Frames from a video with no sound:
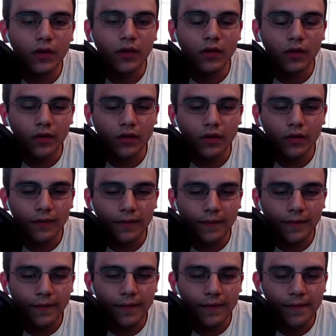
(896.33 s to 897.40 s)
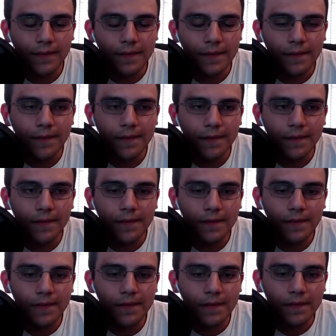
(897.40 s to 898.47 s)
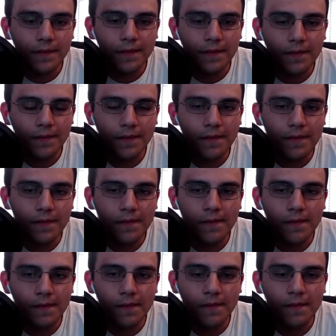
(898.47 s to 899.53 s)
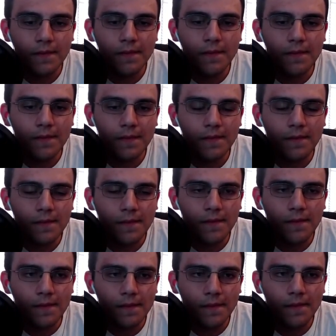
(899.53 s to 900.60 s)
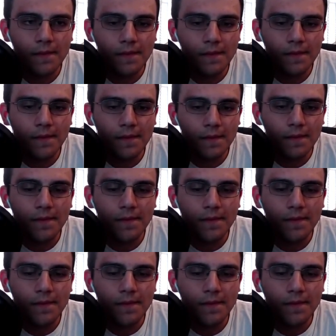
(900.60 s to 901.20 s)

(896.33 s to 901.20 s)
This person isn't speaking.